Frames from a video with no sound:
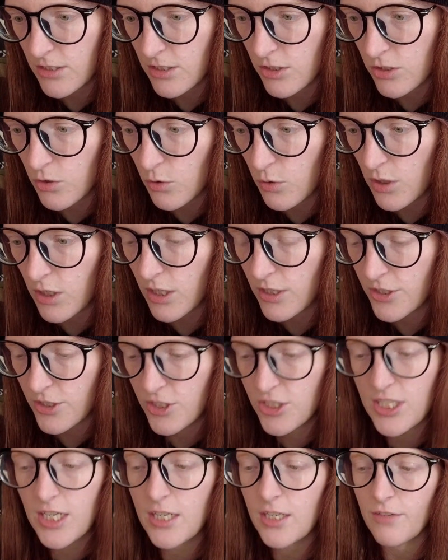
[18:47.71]
to your
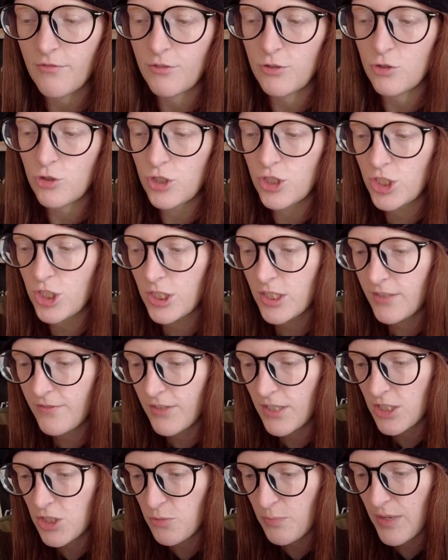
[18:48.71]
understanding of nutrition
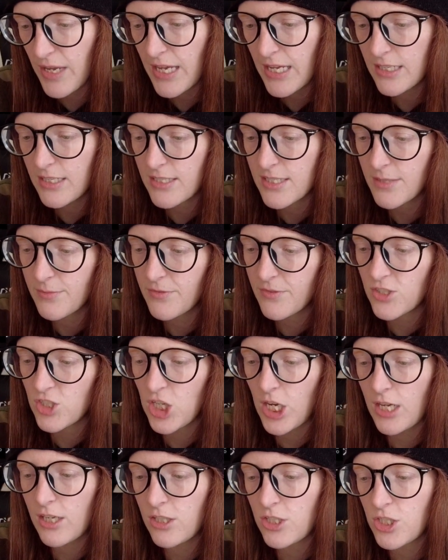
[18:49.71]
living in Japan and some of the
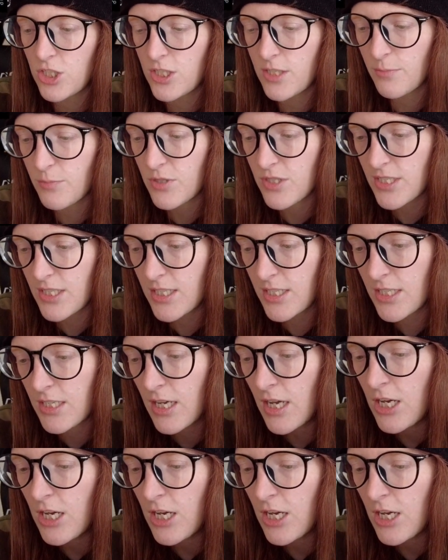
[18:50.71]
challenges it presented